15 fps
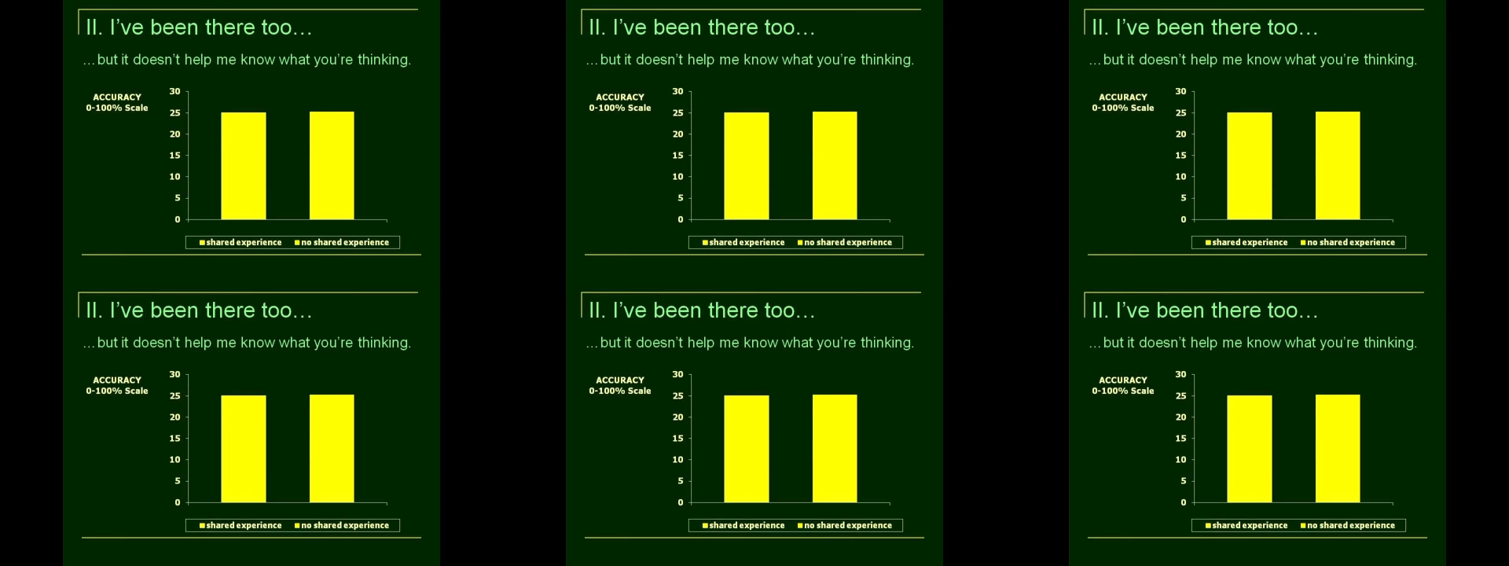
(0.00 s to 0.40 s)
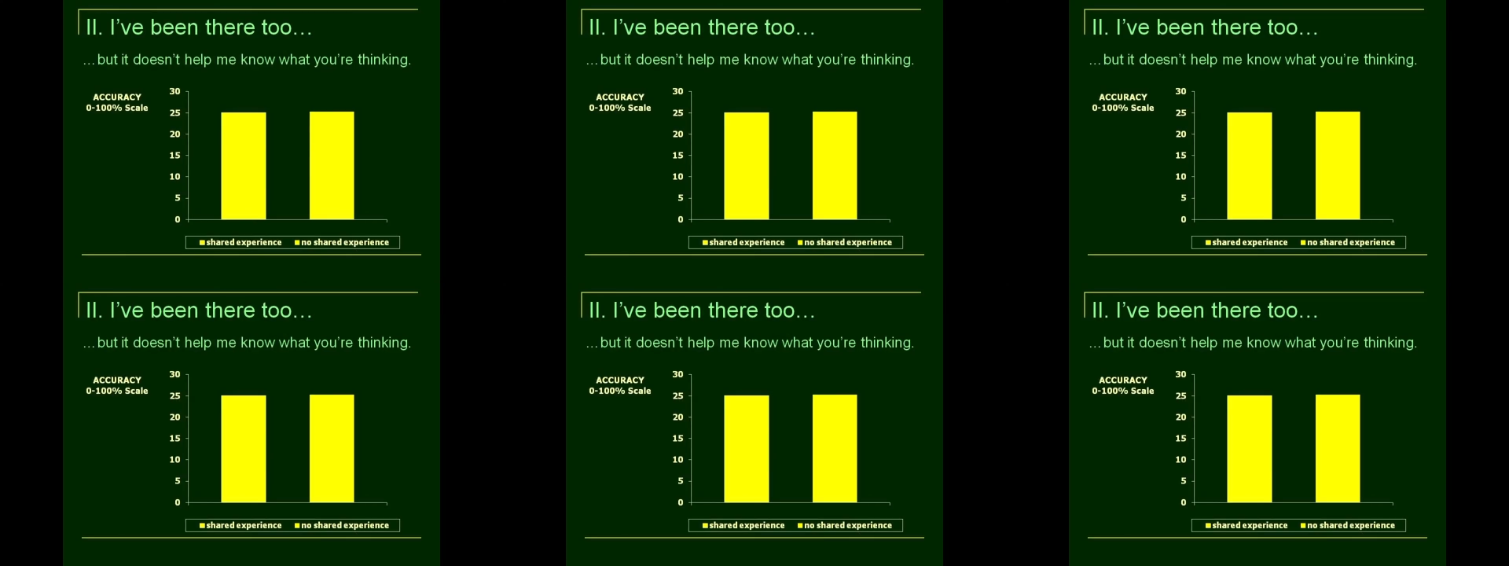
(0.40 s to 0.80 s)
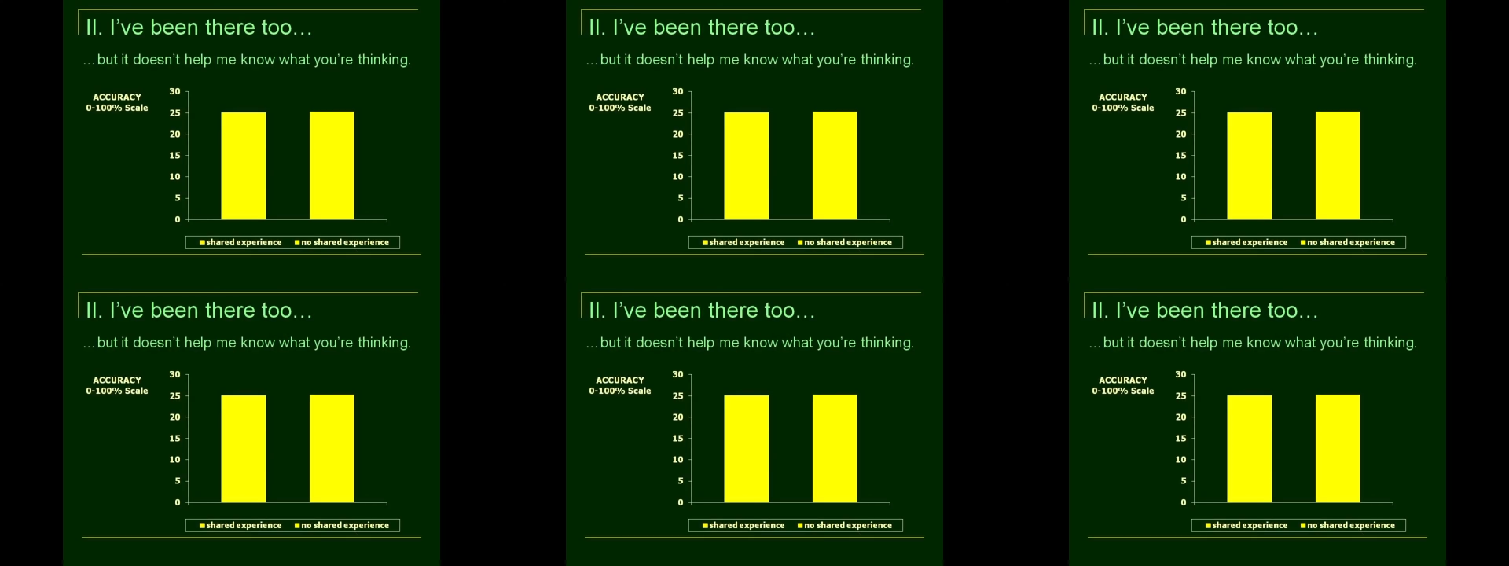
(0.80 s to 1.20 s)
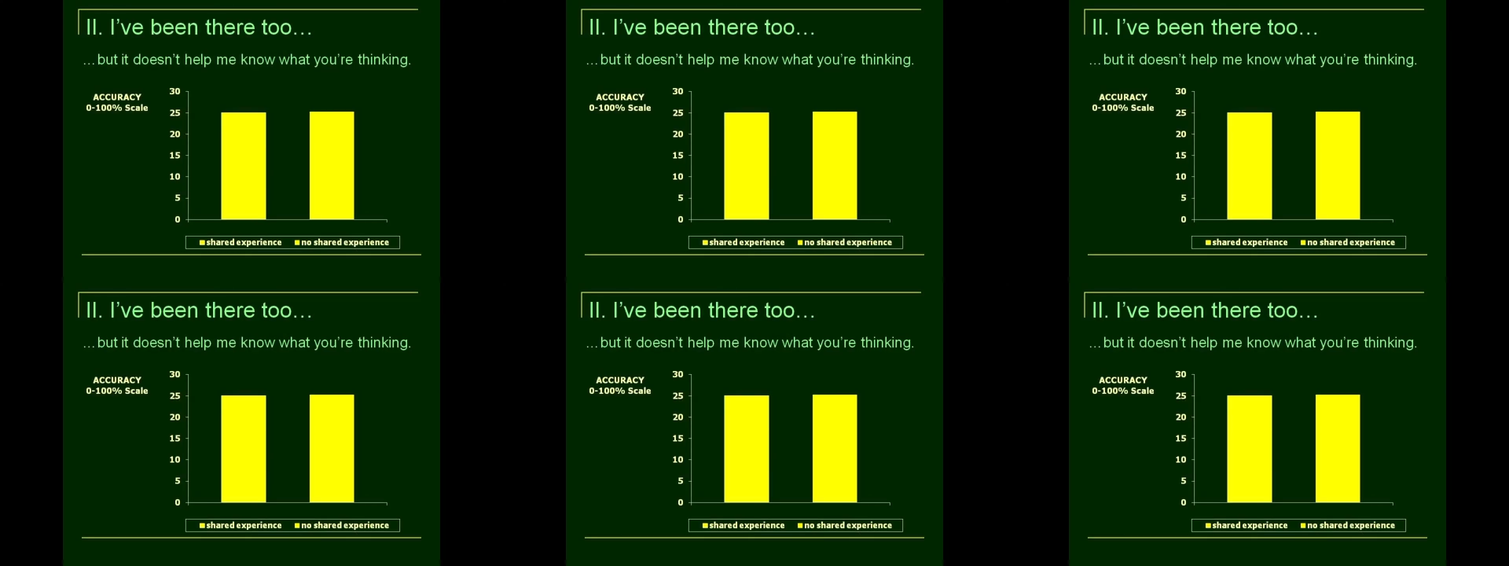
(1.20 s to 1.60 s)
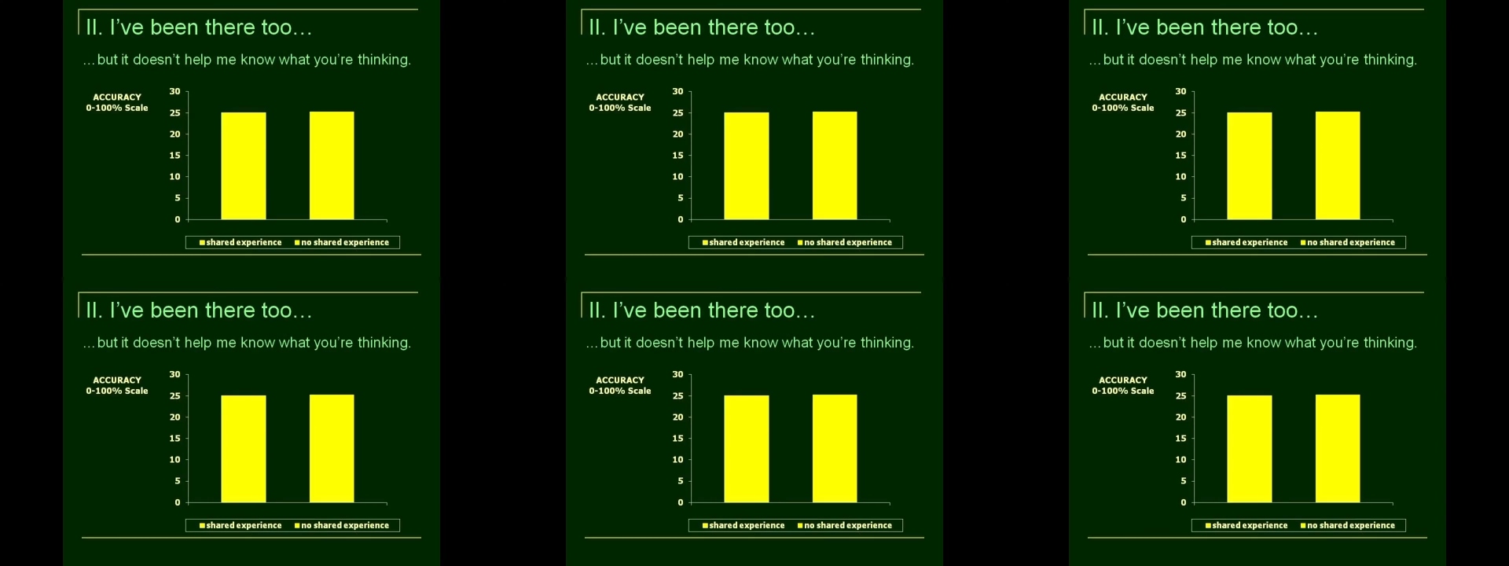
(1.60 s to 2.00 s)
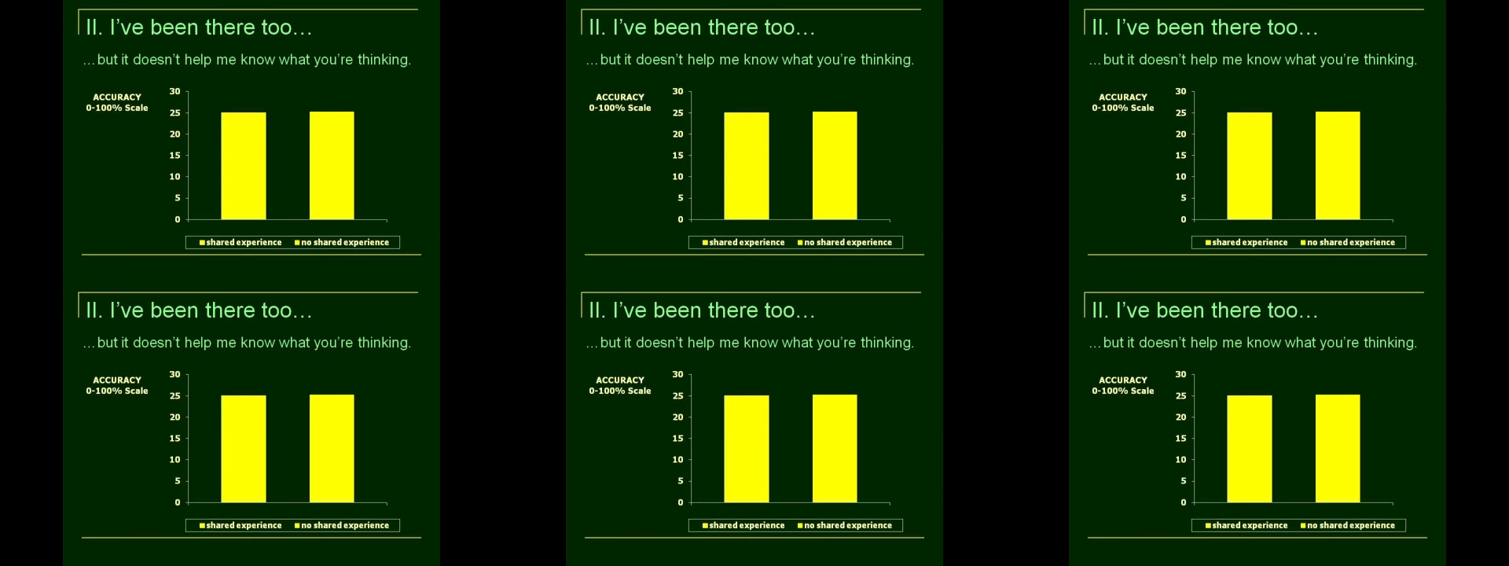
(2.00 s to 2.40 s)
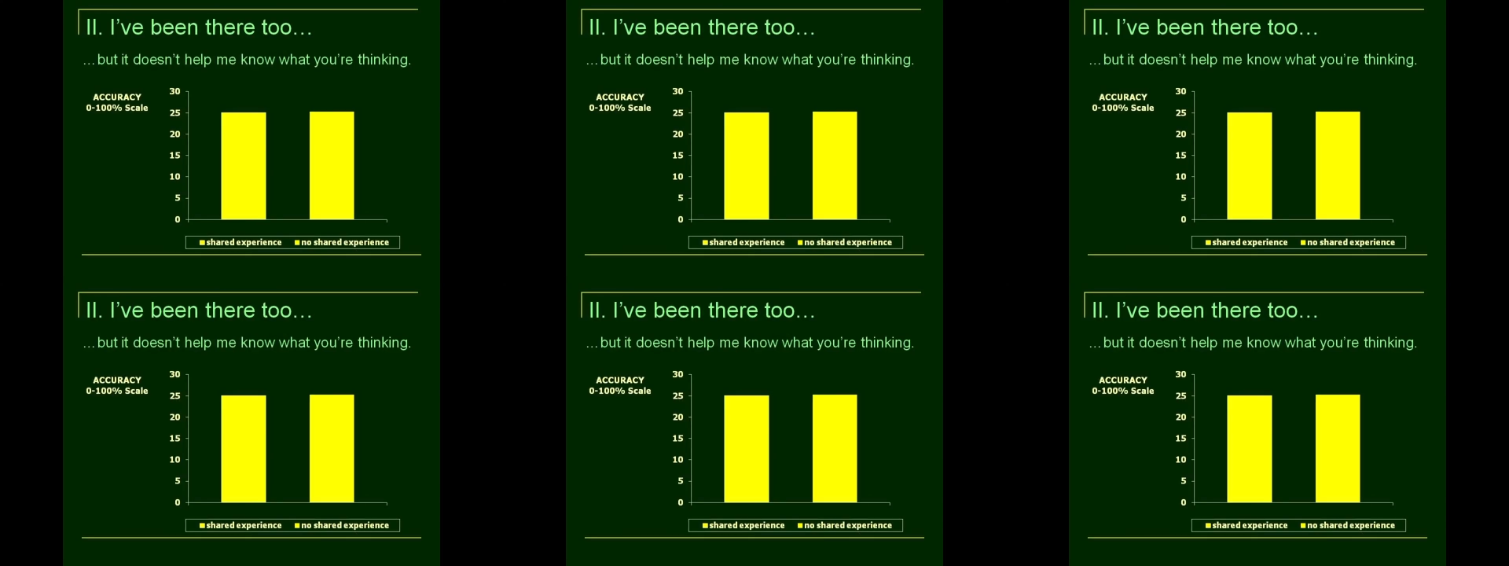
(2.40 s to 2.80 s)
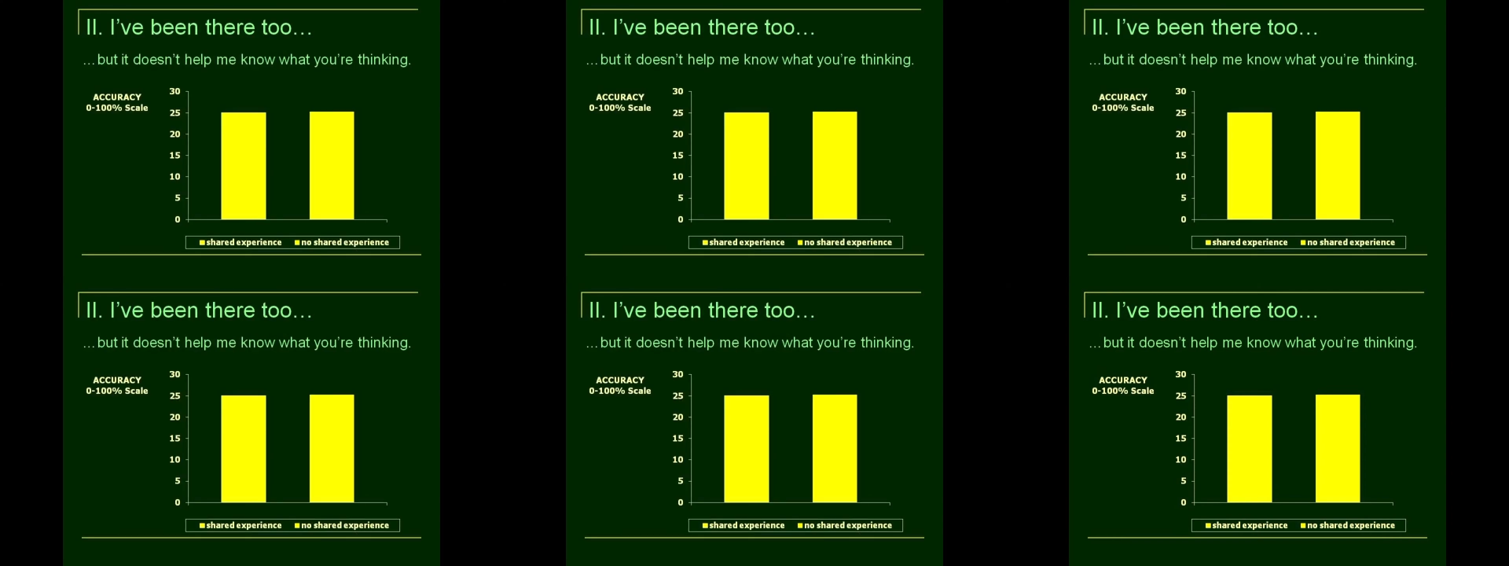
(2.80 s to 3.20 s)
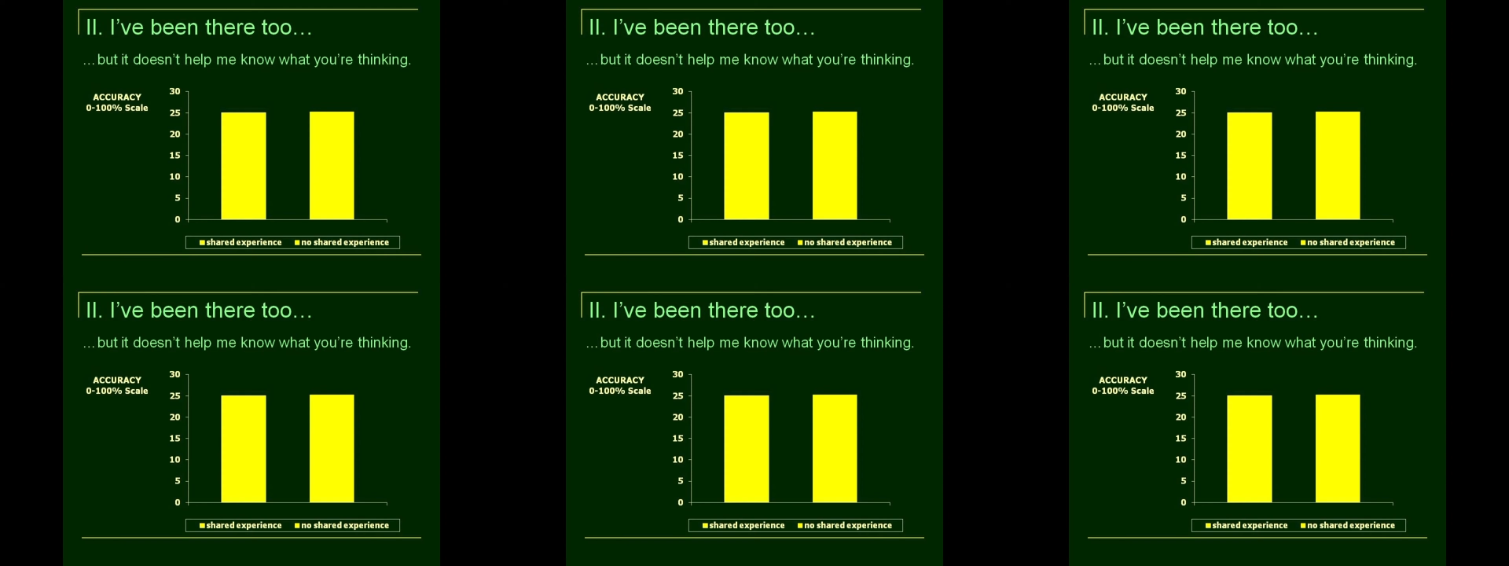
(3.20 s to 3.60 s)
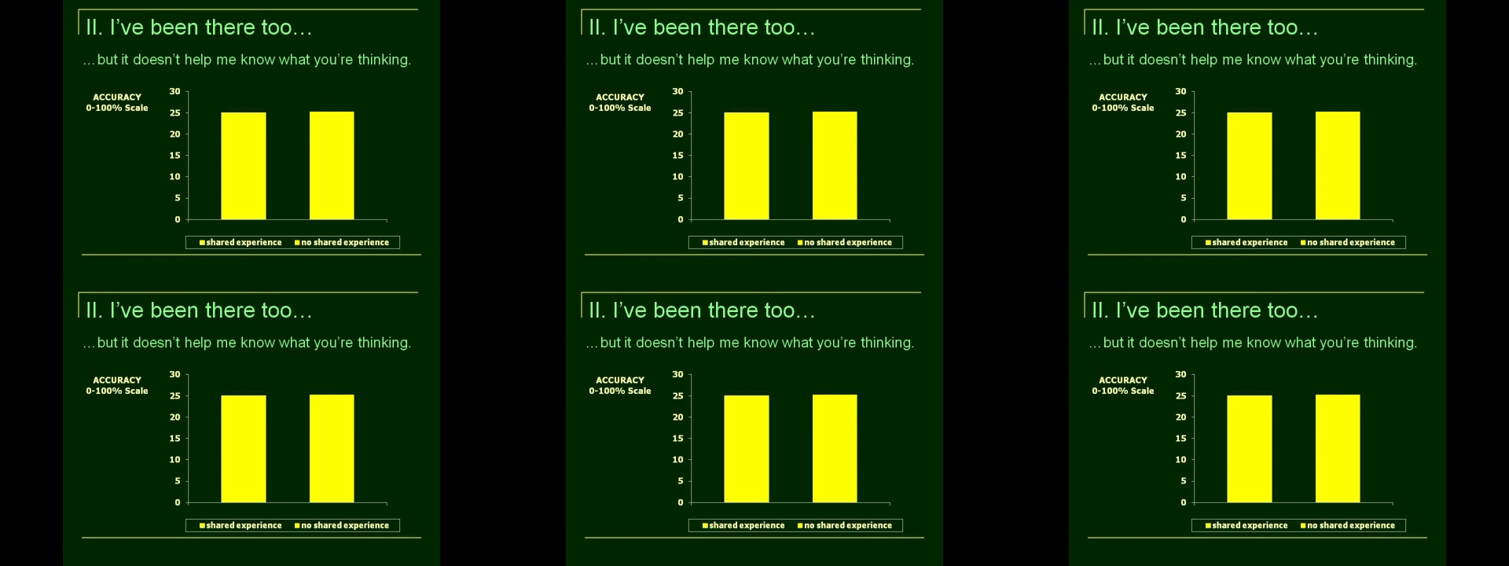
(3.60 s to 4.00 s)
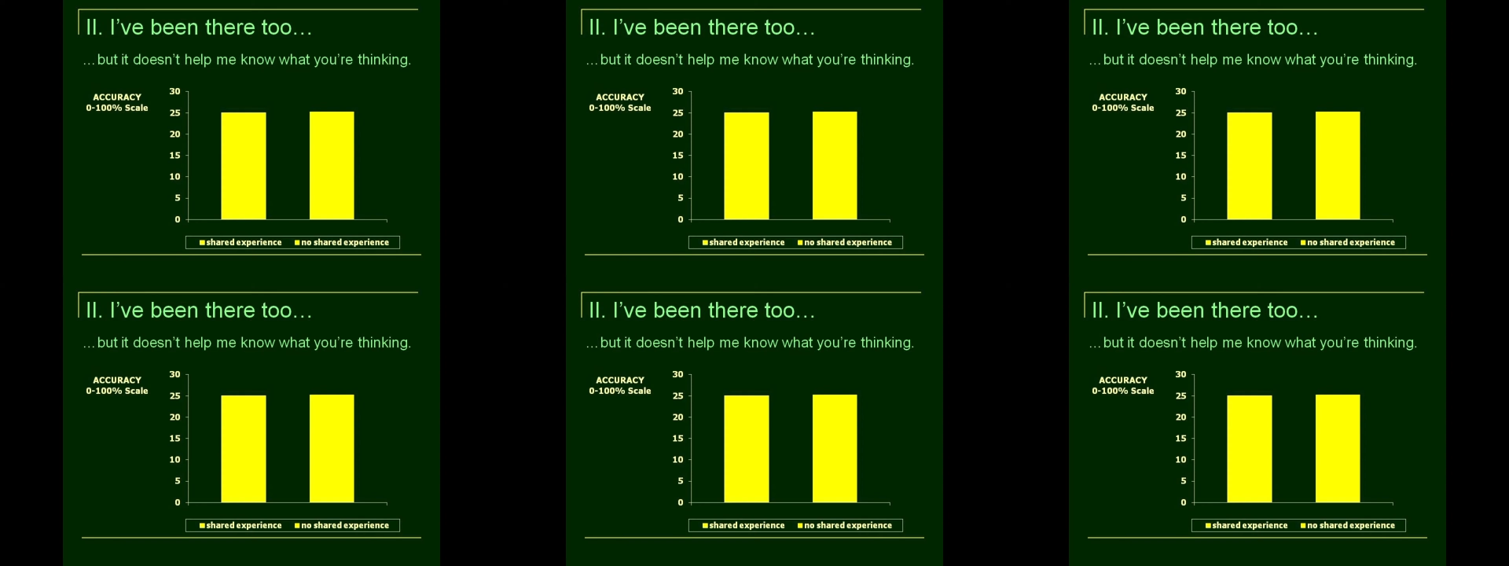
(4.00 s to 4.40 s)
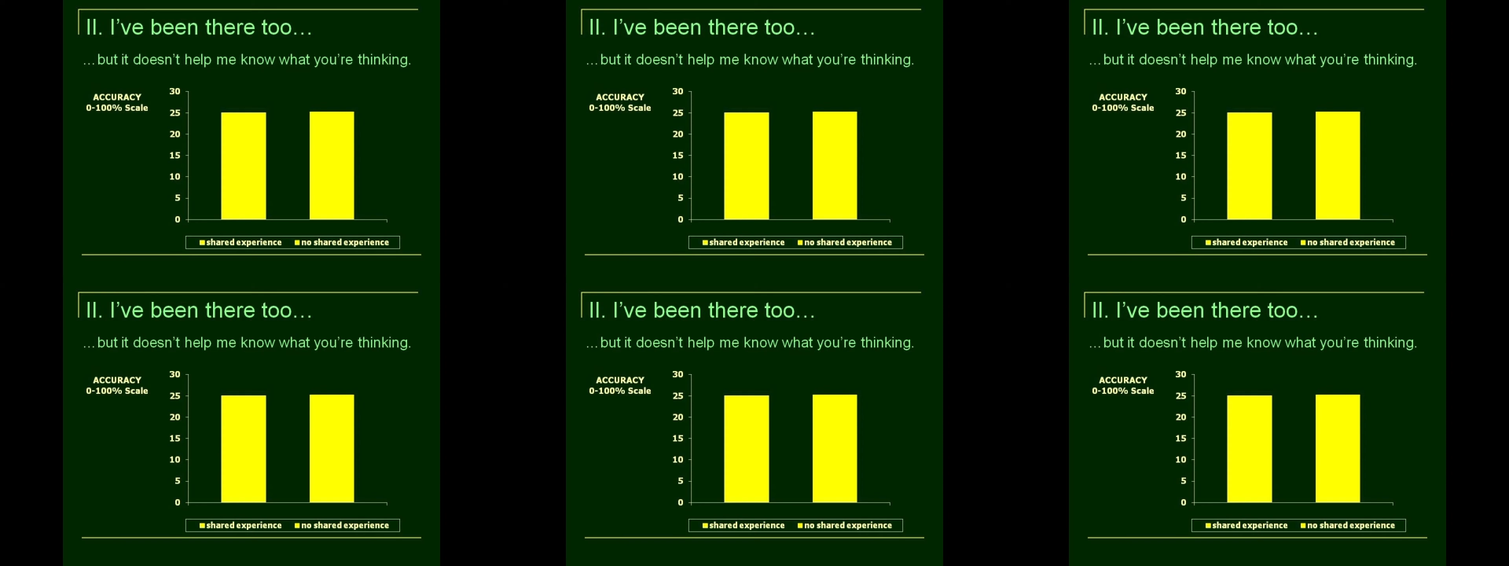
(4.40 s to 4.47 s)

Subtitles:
No face is visible, so there are no lips to read.